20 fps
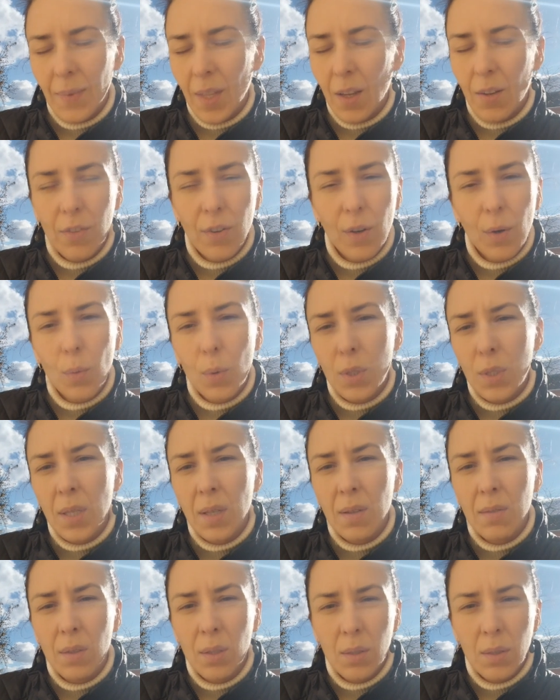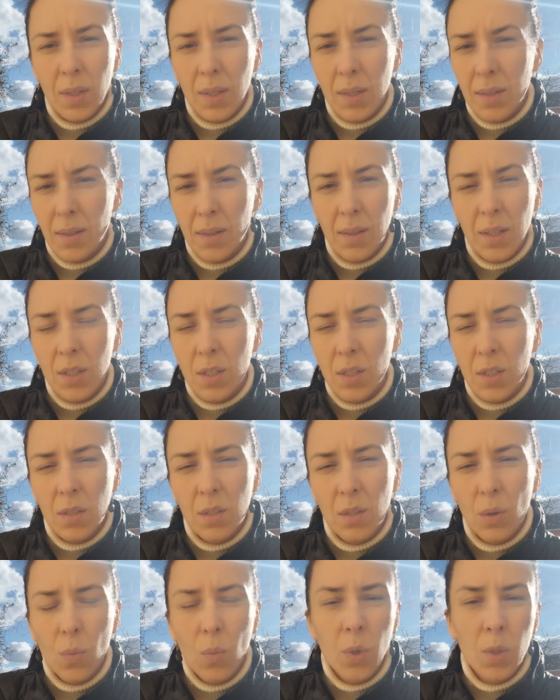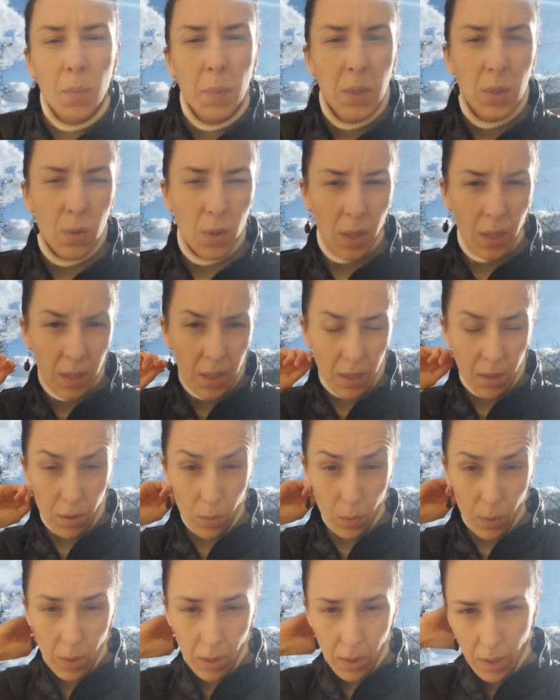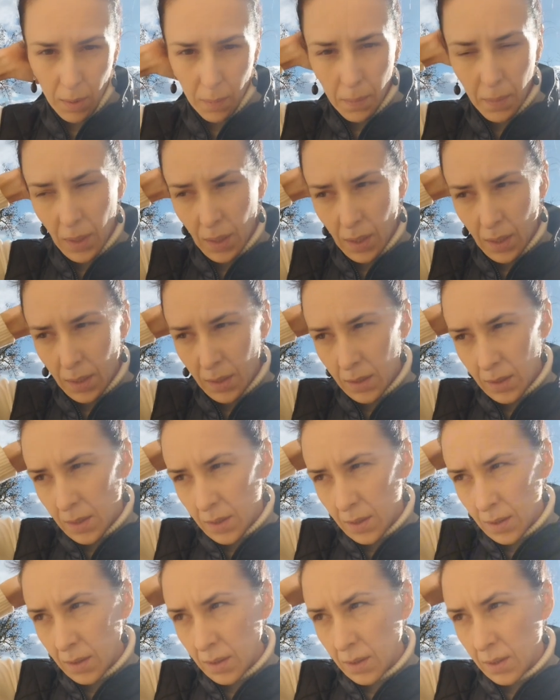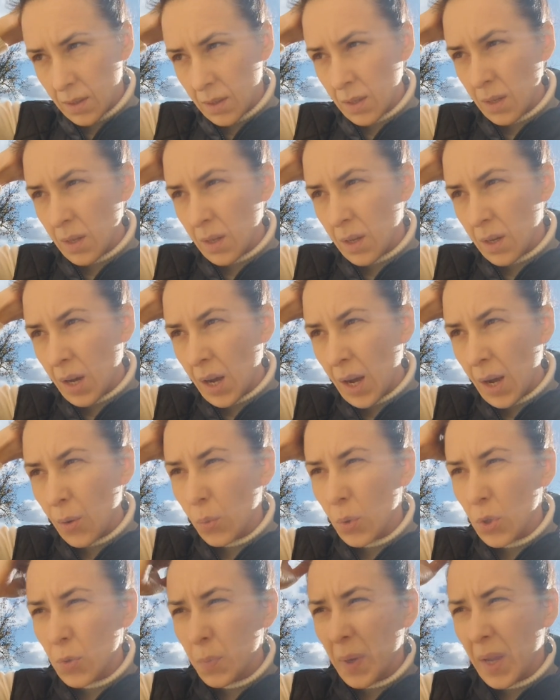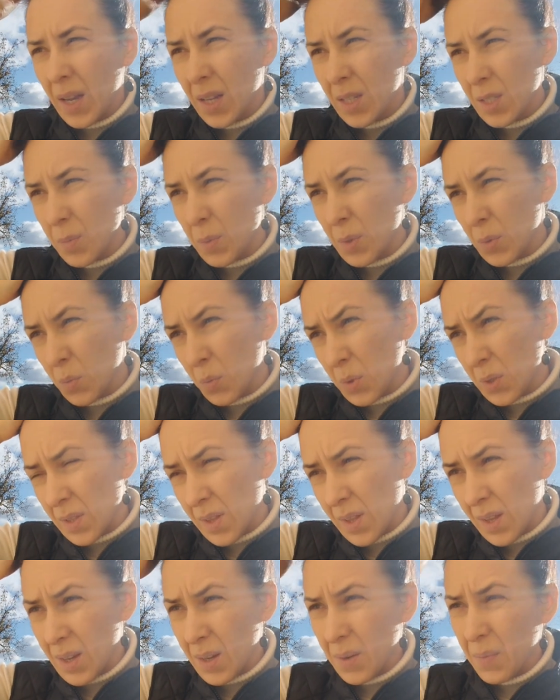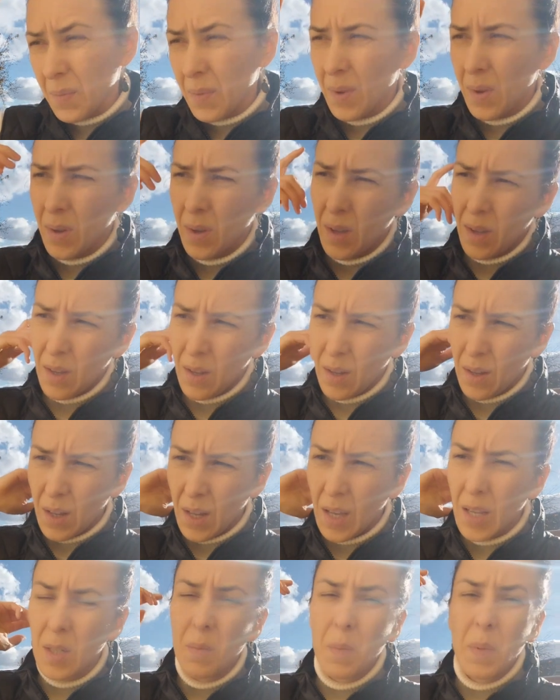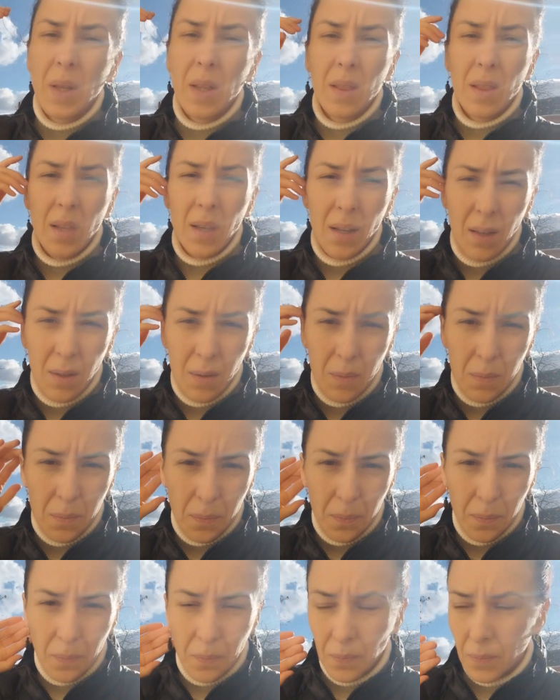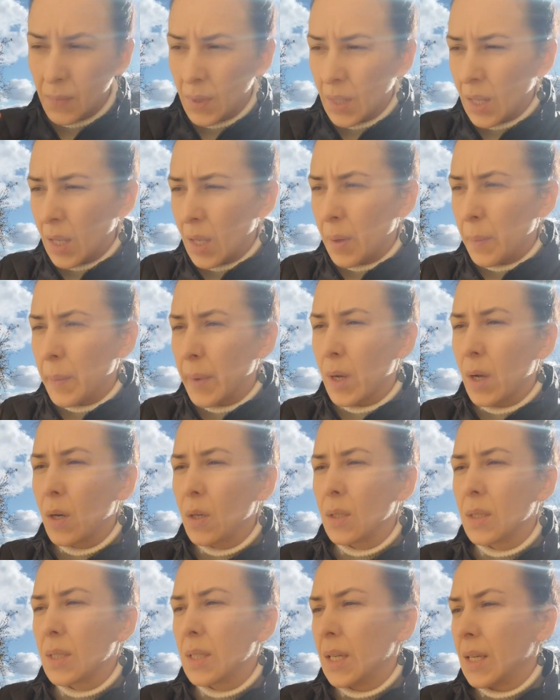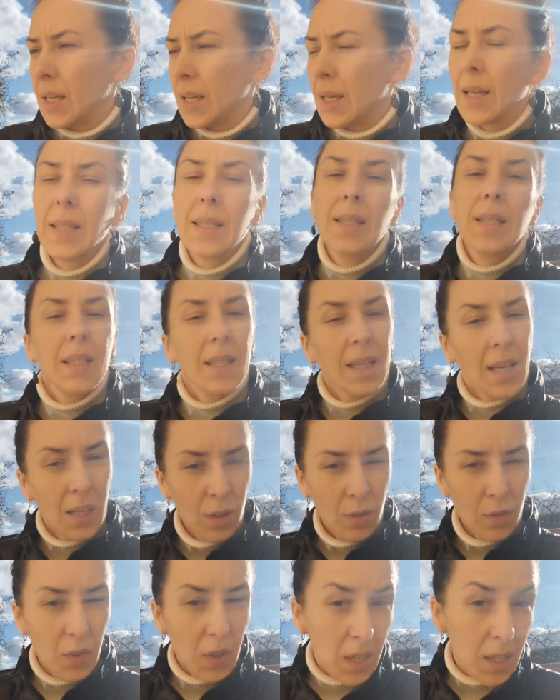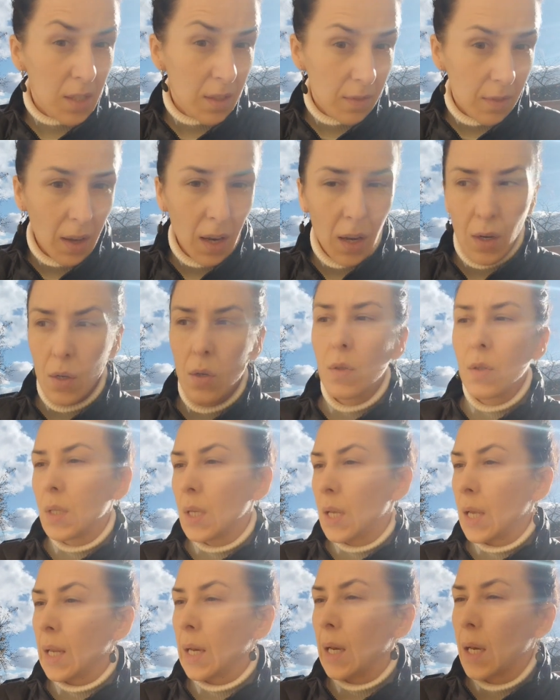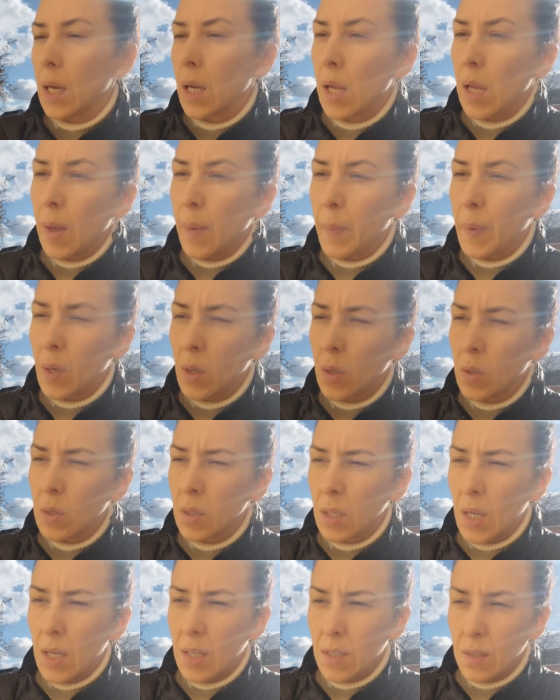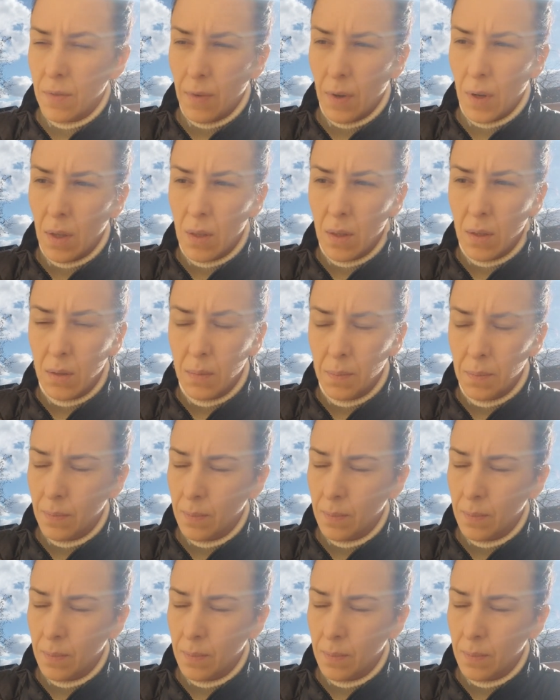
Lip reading: for whatever reason. They just don't want me to connect with him. And I wish my husband was there, had been there, because it's kind of his values, and because his father